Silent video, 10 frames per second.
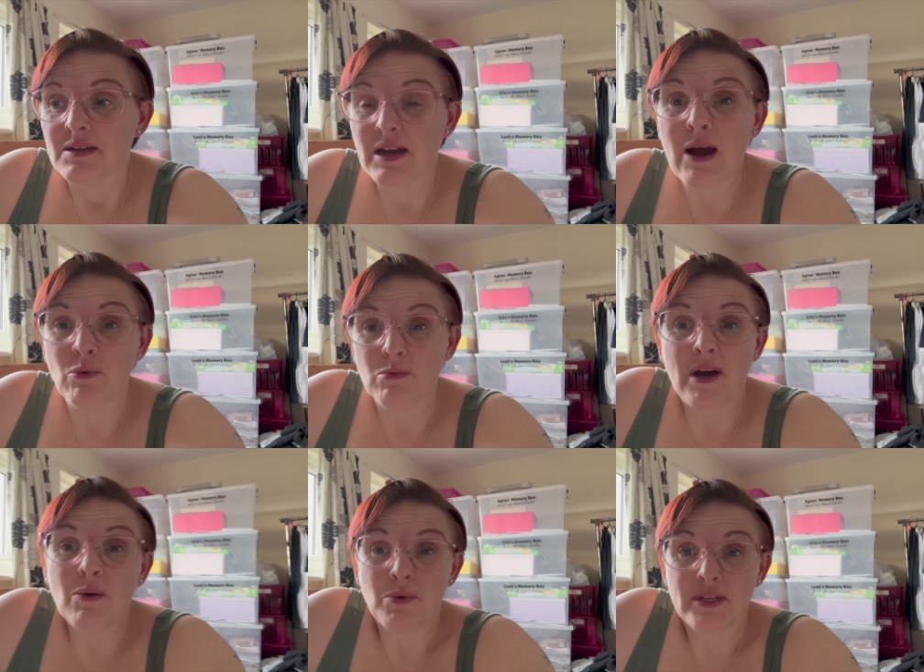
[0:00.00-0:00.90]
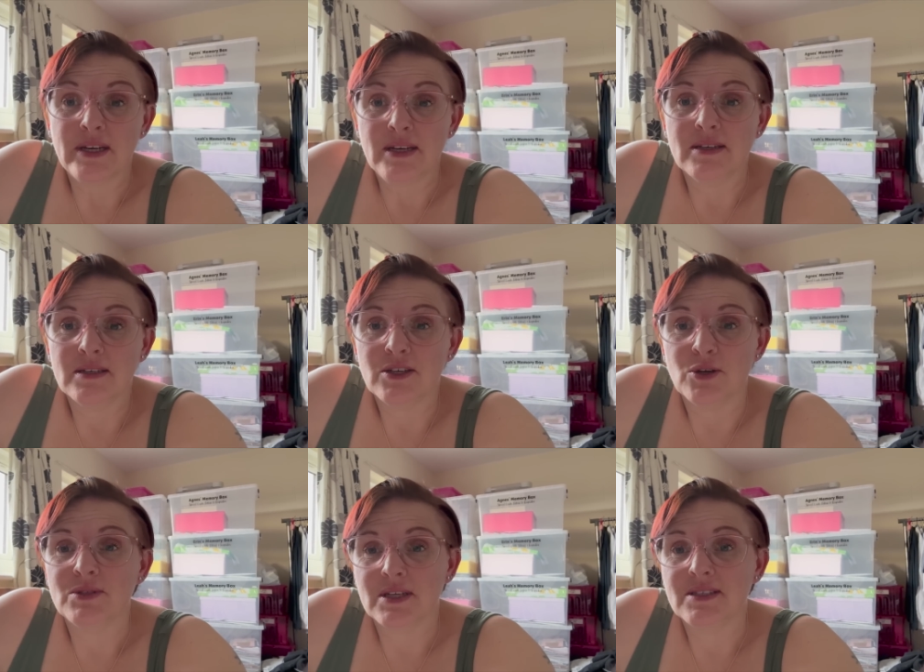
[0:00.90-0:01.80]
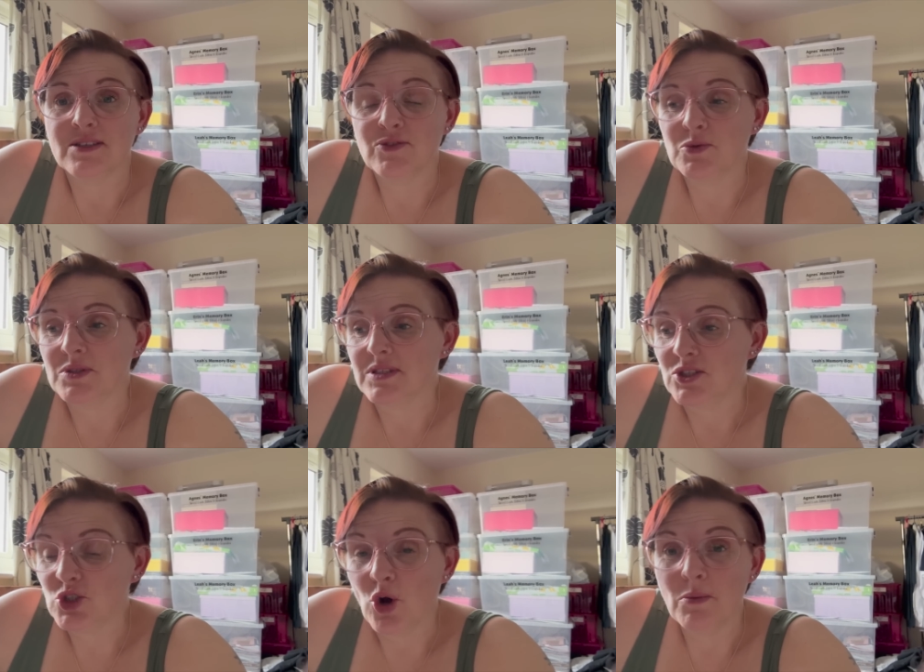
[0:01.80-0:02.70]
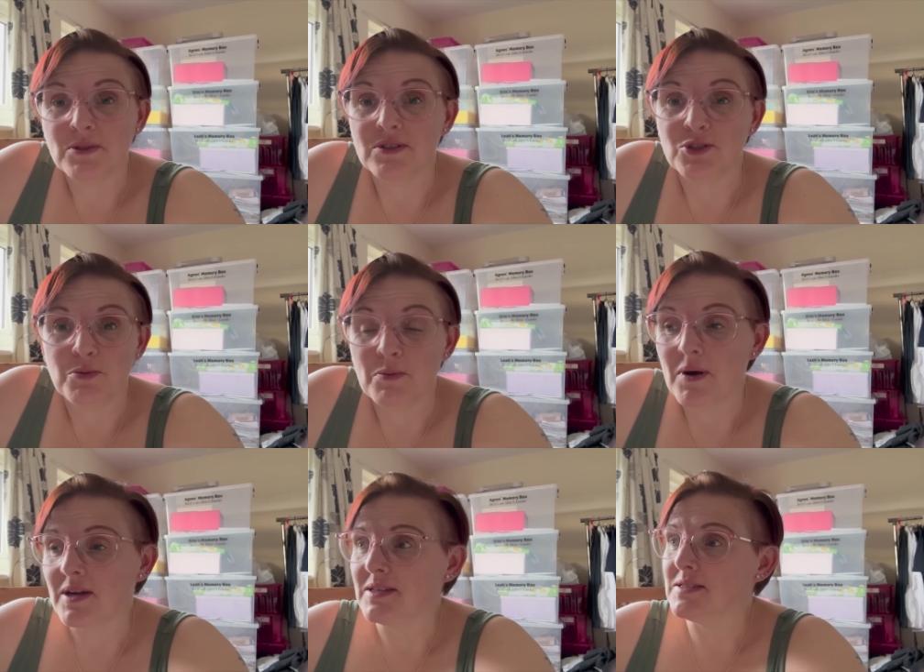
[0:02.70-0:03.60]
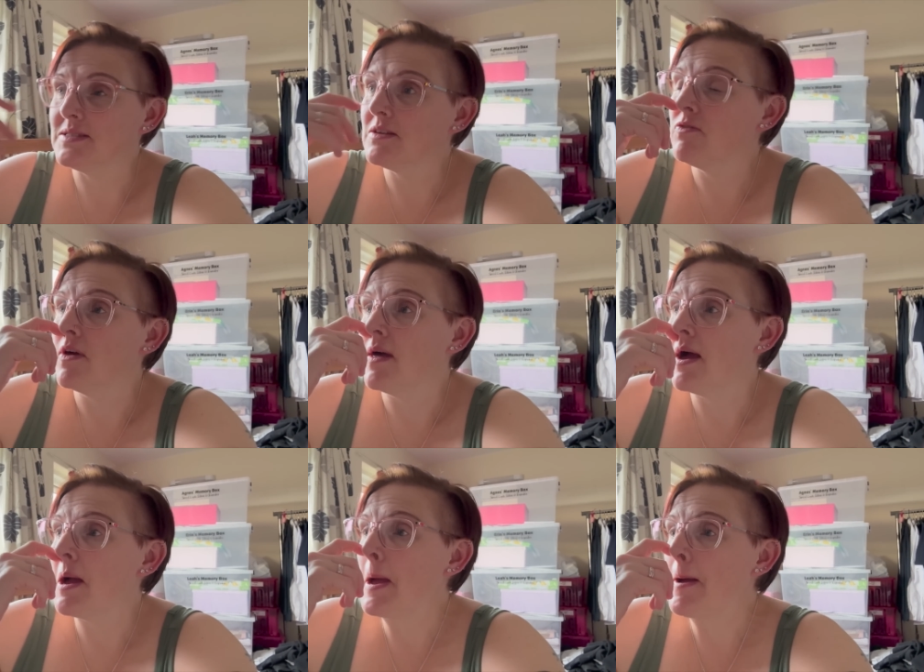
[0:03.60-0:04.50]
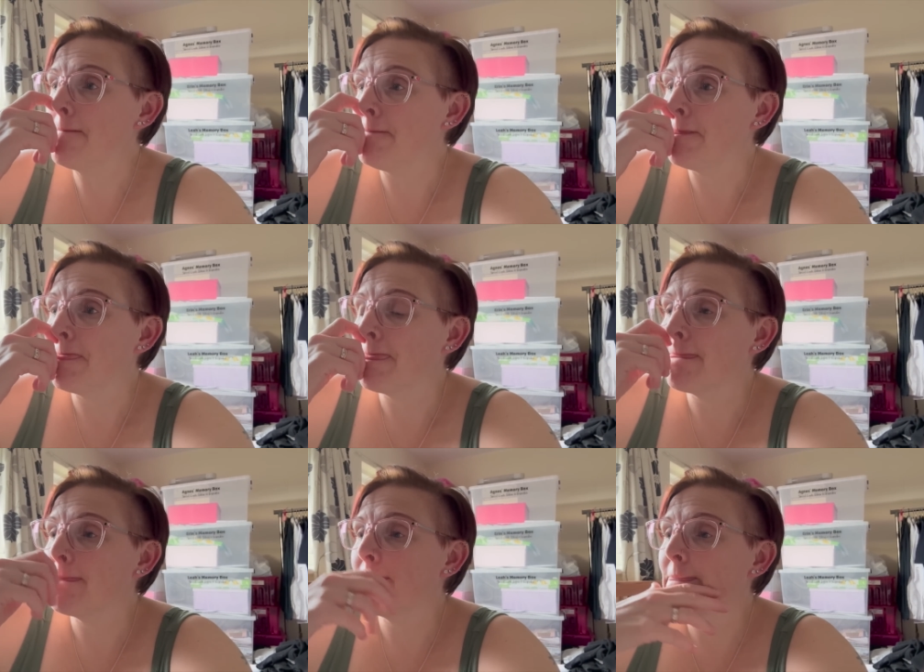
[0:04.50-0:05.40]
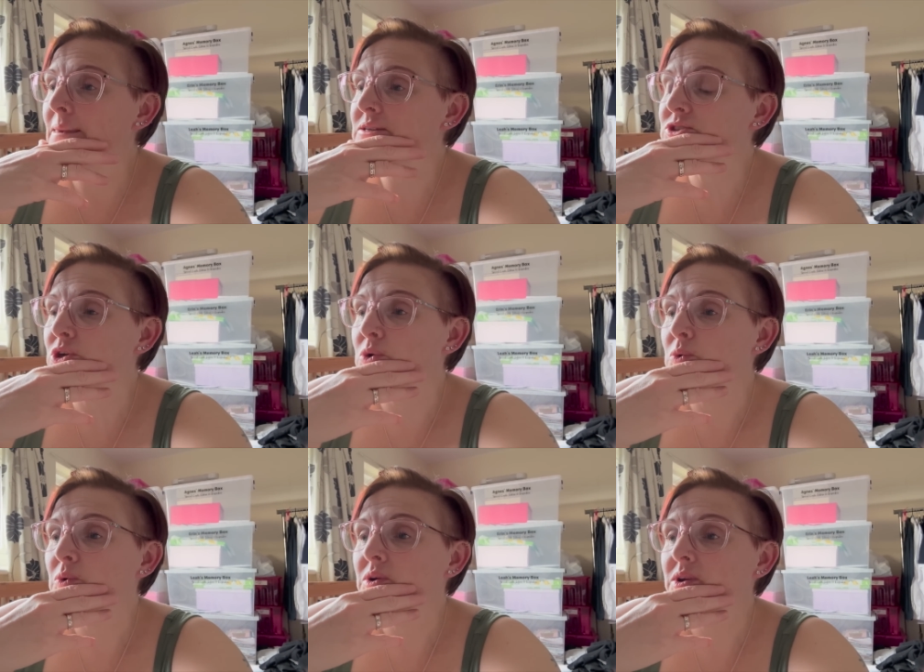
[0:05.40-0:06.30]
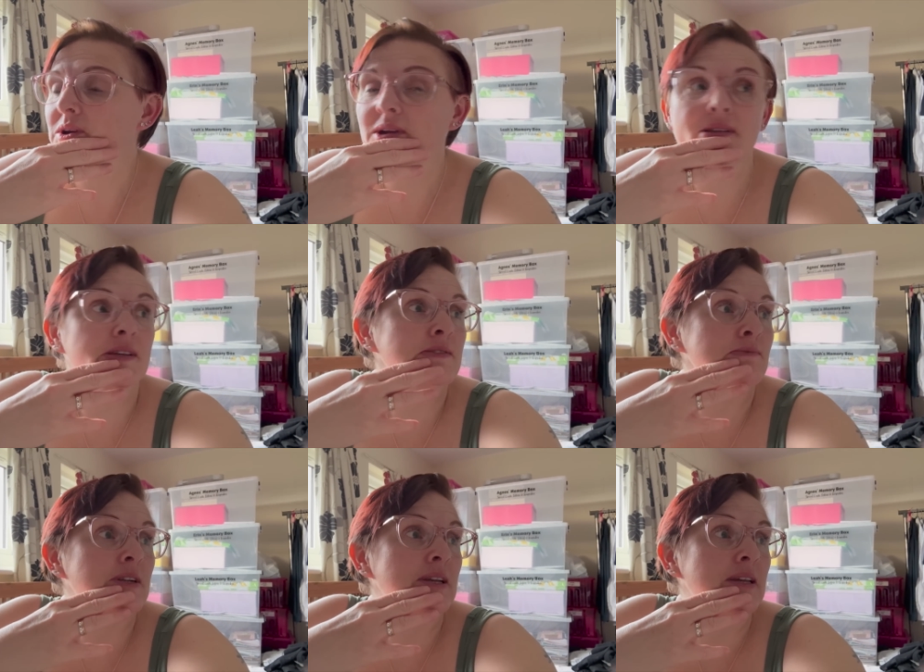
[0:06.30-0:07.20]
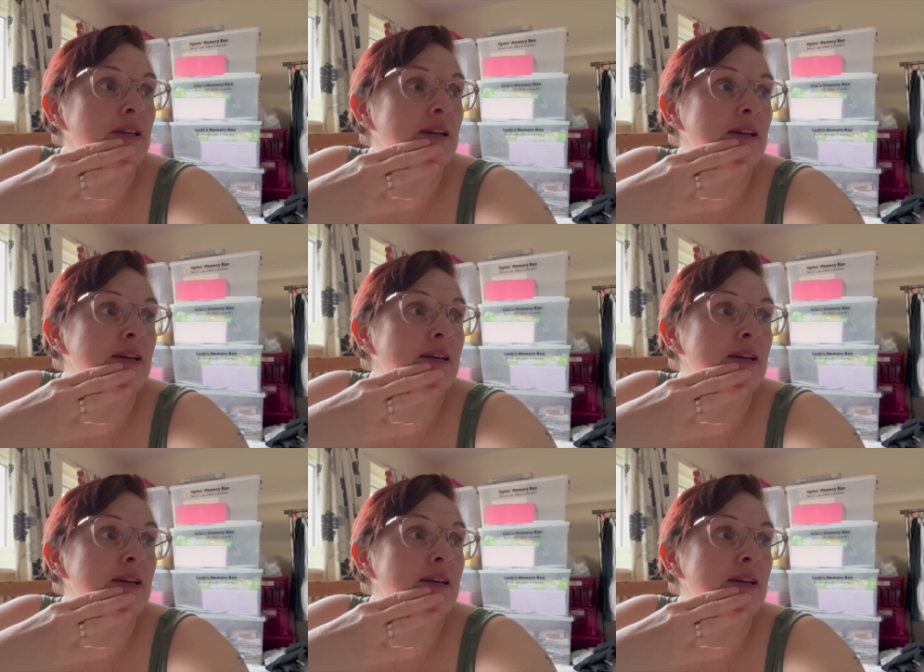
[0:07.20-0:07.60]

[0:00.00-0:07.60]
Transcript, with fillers: out, outwardly, you know, say stuff to us in shops and supermarkets and stuff like that. Um, so it doesn't really,